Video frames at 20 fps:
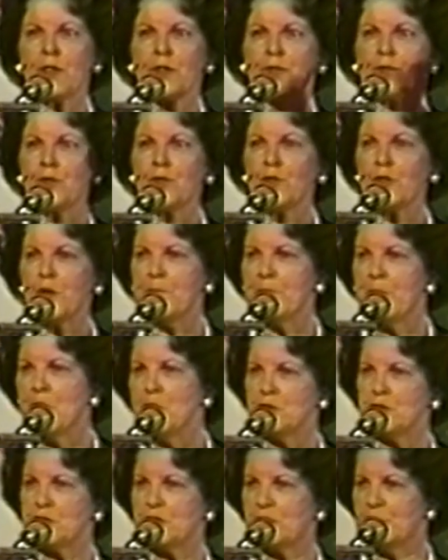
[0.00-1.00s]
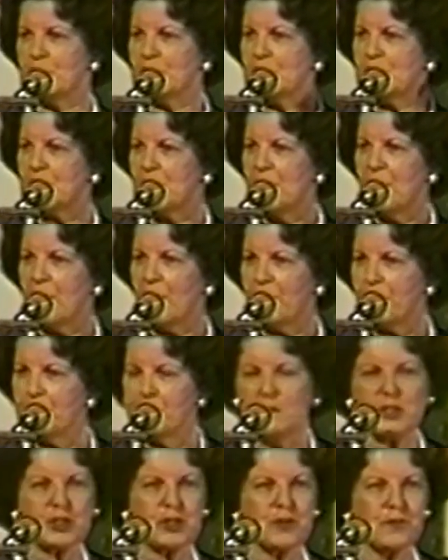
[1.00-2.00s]
through the motions of
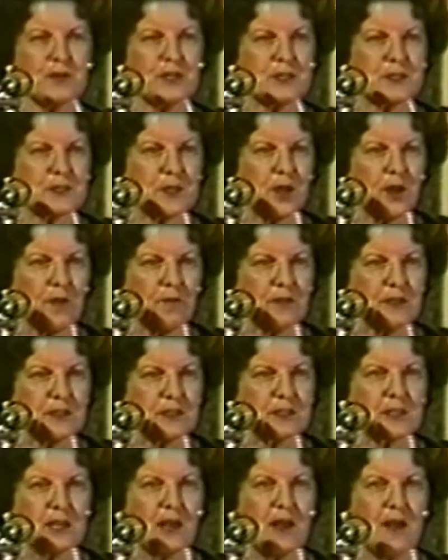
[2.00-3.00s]
missionary service.